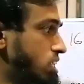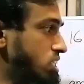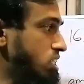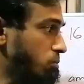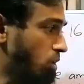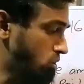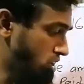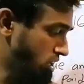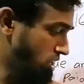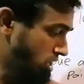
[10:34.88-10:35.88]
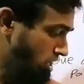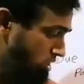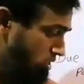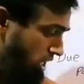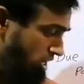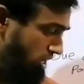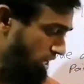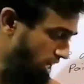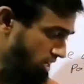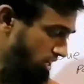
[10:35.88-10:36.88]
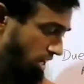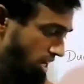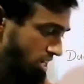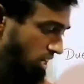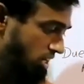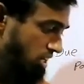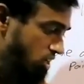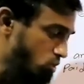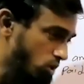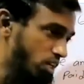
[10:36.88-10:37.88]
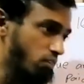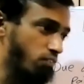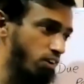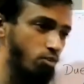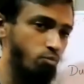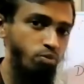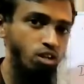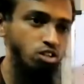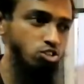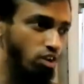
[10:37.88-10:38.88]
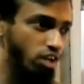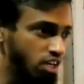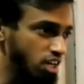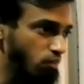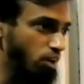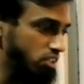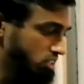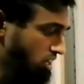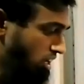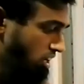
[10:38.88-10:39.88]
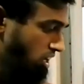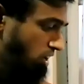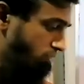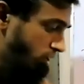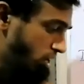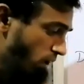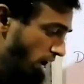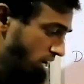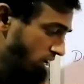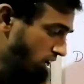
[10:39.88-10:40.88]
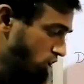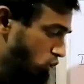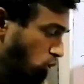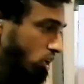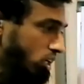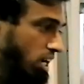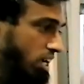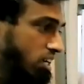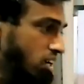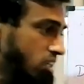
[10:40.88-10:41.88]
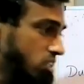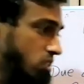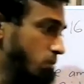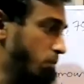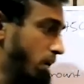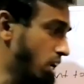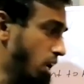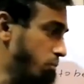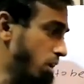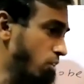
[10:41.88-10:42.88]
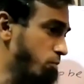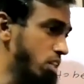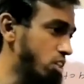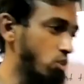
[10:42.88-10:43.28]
this amount, you can gain 825. So in reverse, if you divide total interest by number of month